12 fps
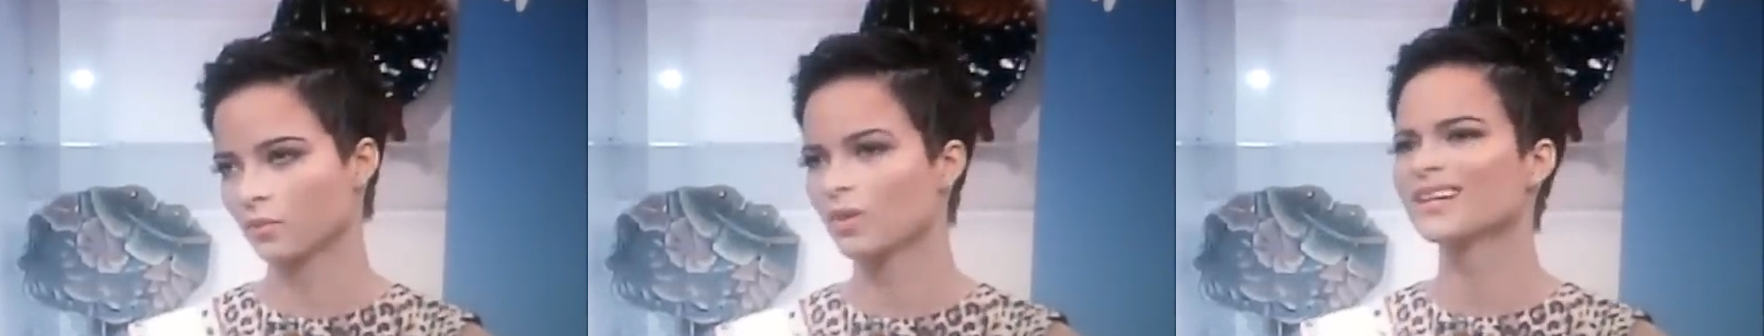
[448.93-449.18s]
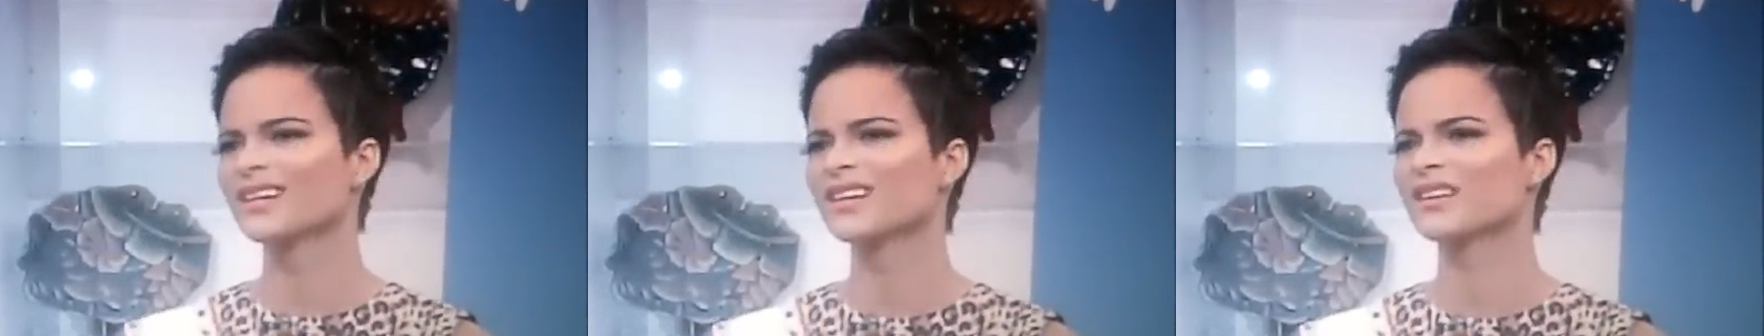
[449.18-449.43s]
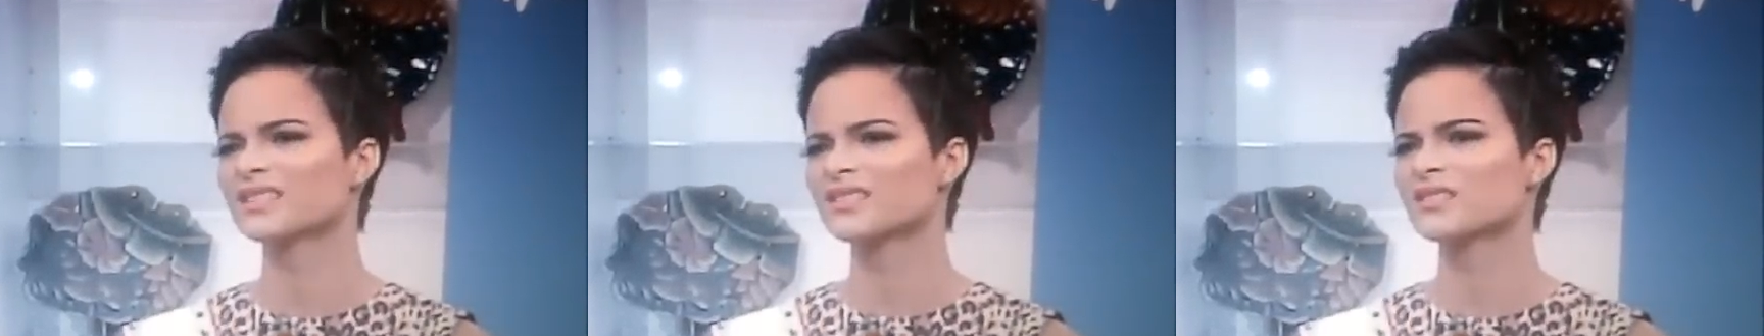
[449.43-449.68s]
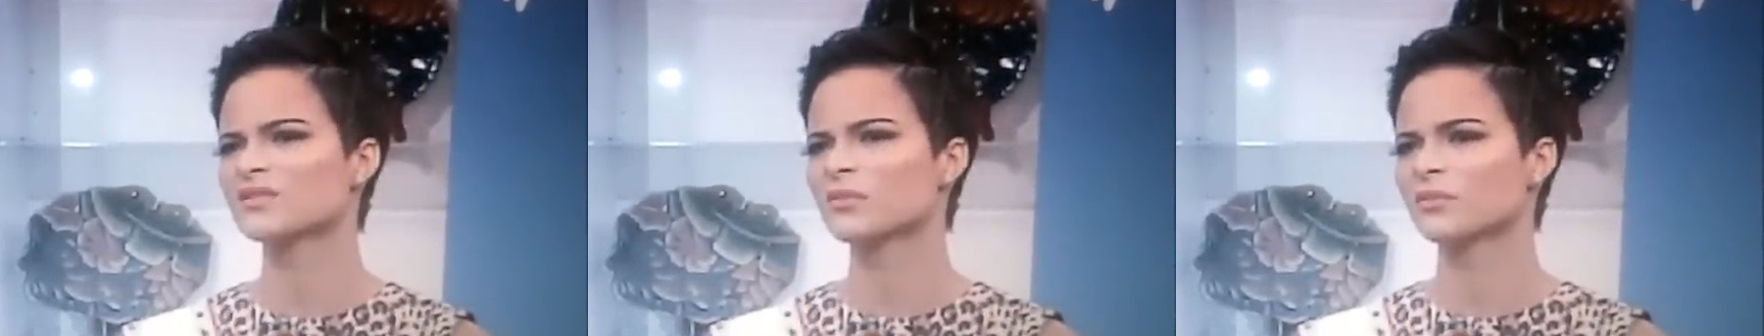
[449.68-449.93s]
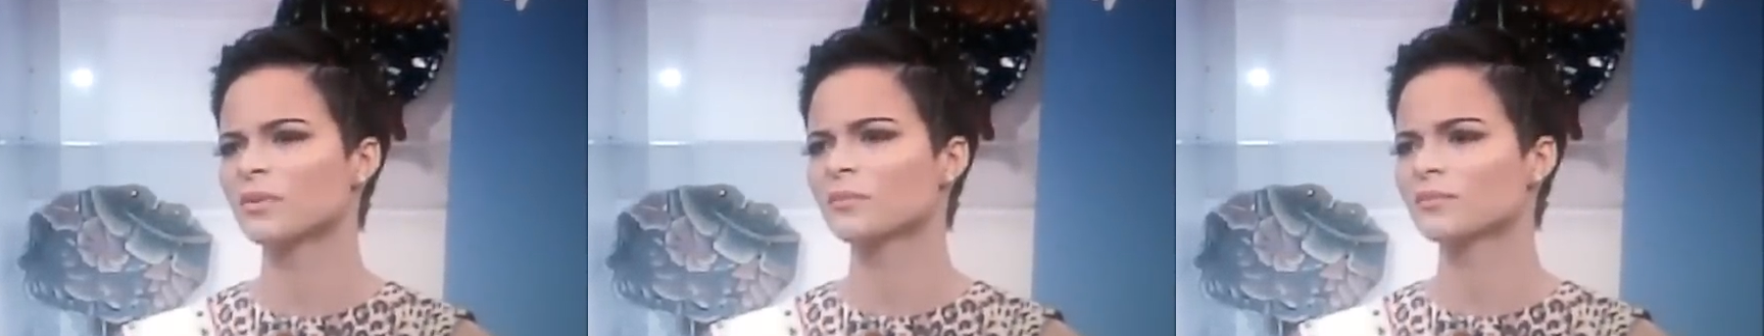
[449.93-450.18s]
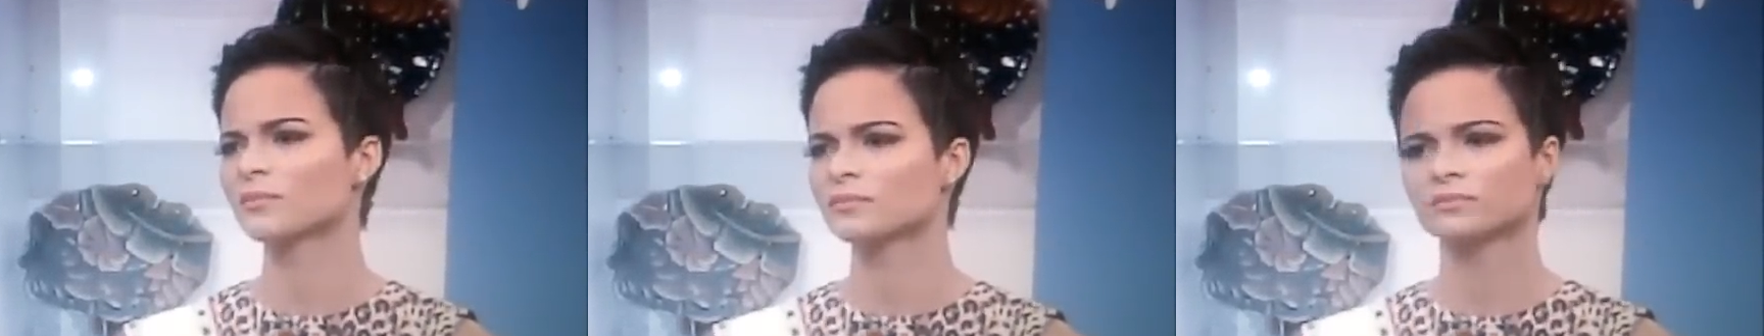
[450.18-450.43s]
Well, they let us know from
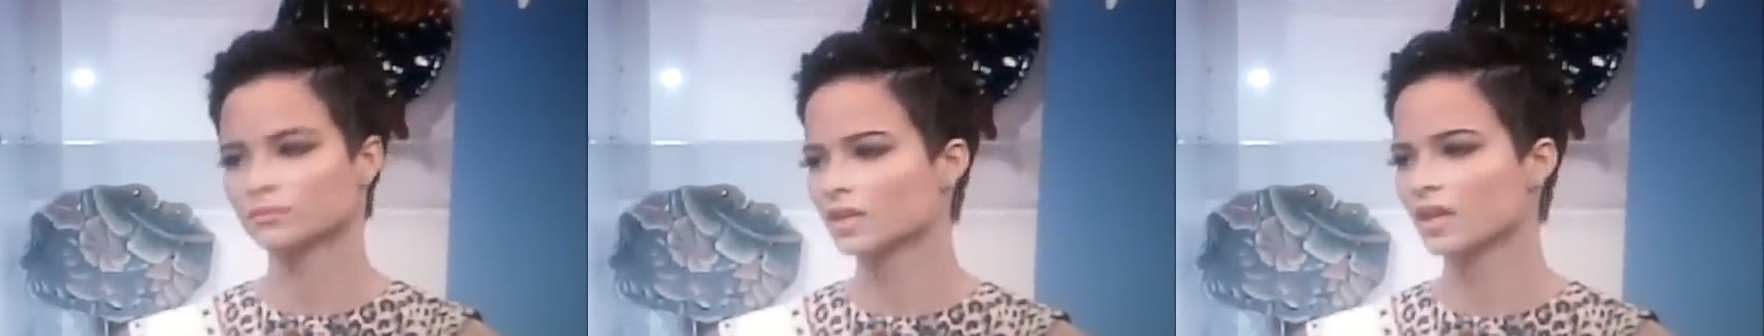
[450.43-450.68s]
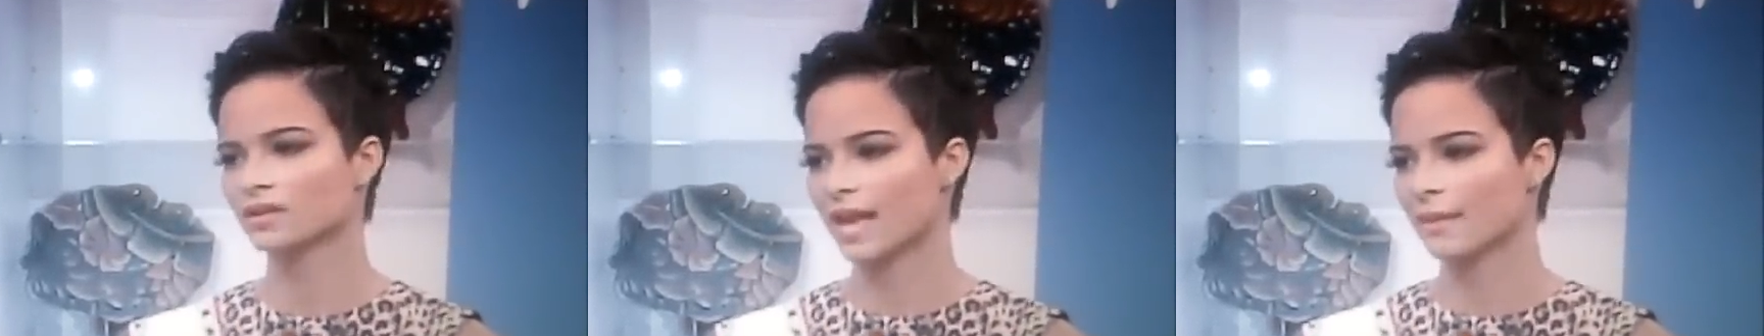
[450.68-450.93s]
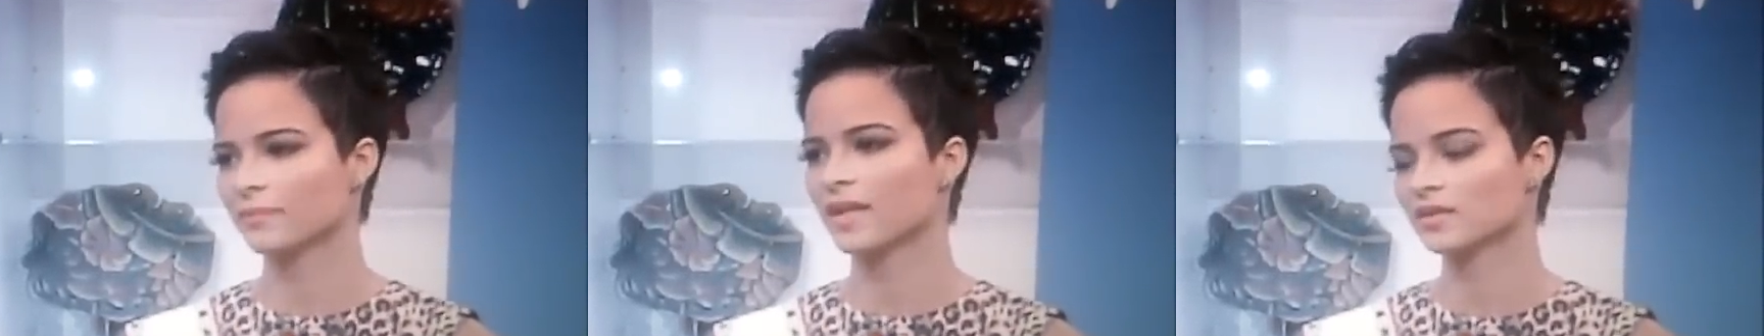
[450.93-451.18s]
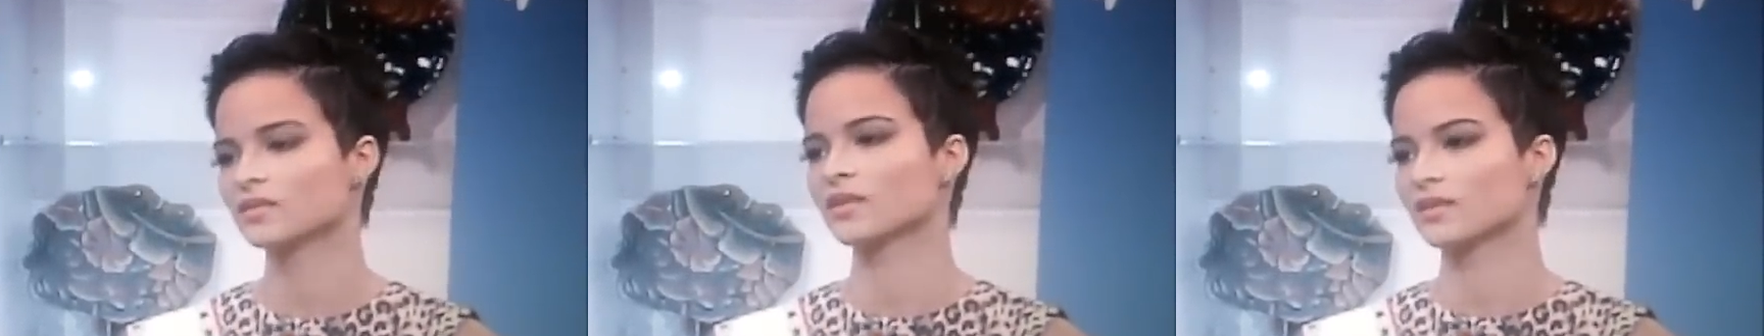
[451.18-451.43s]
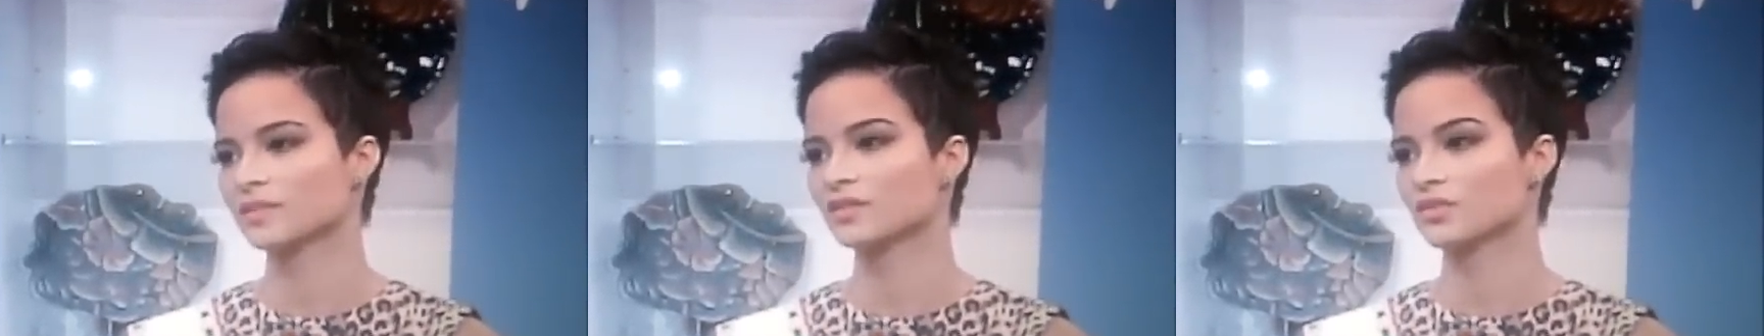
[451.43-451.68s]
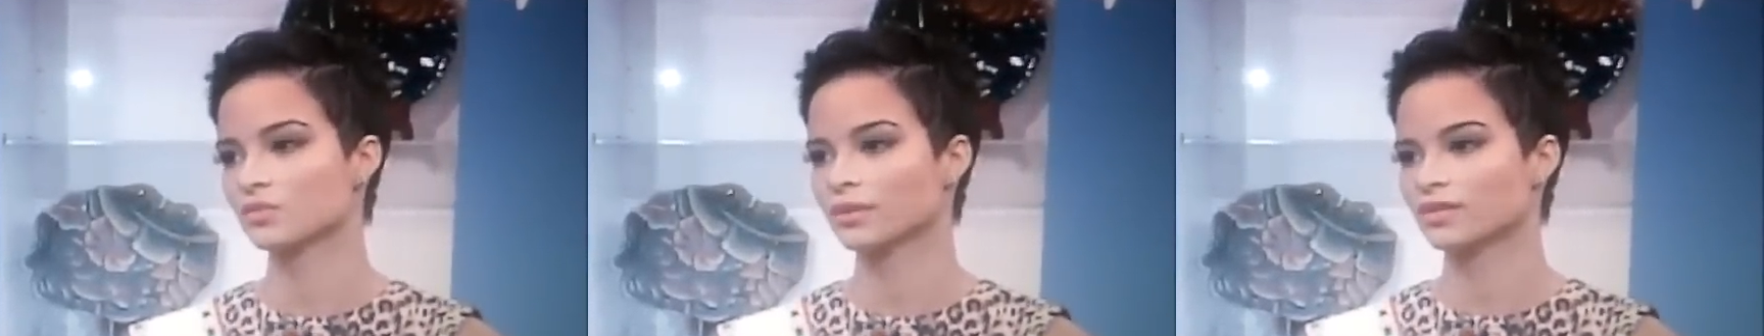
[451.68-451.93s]
a long time that it's going to be
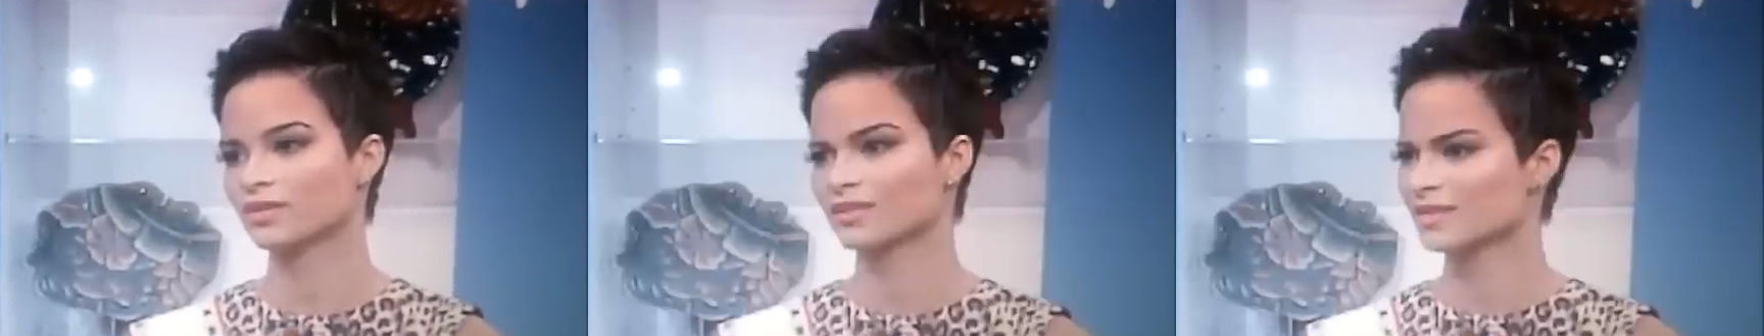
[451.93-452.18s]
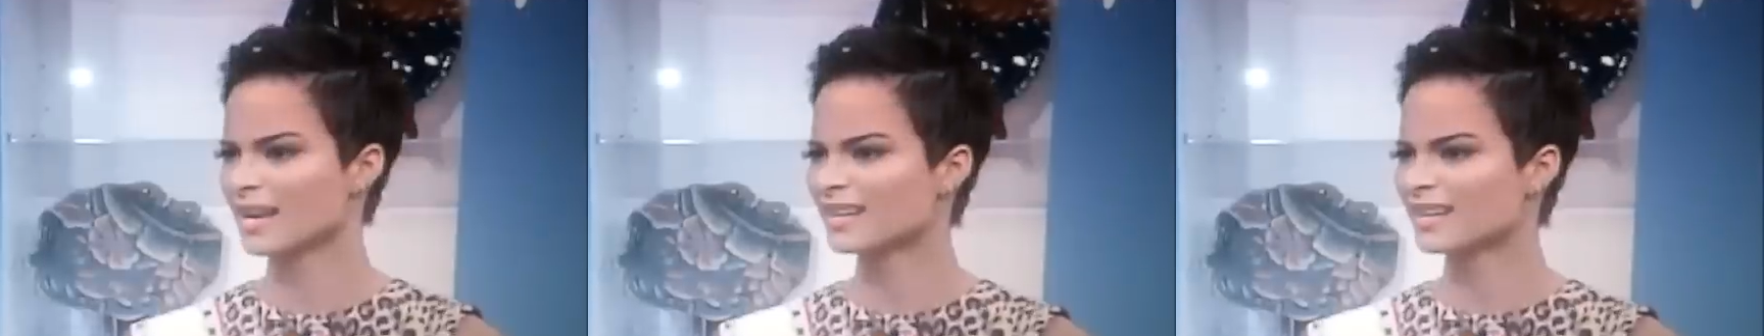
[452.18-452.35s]
2 questions.